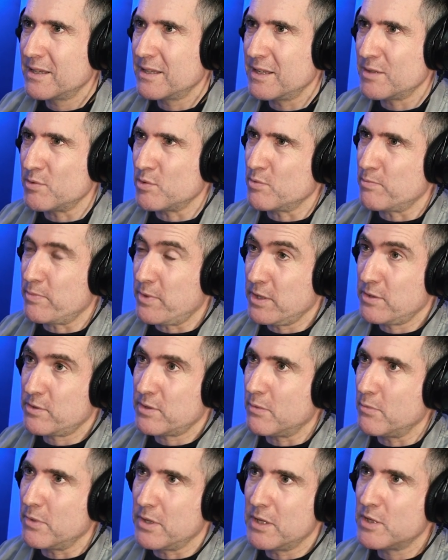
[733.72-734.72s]

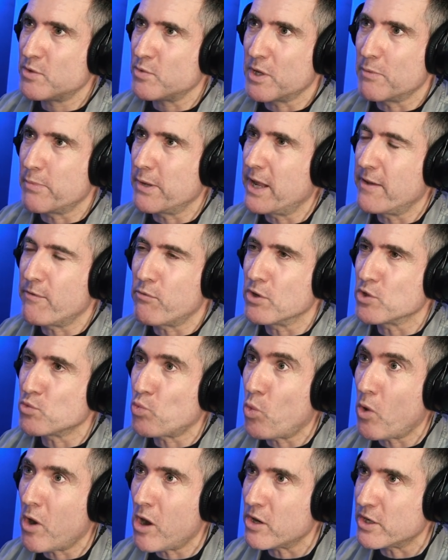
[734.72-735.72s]
This would have been everyone's
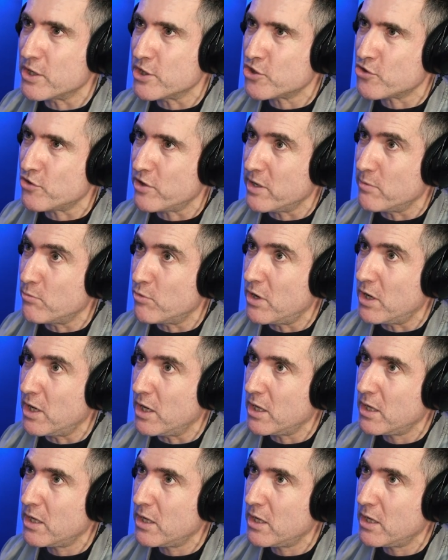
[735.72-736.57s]
wildest dream, really.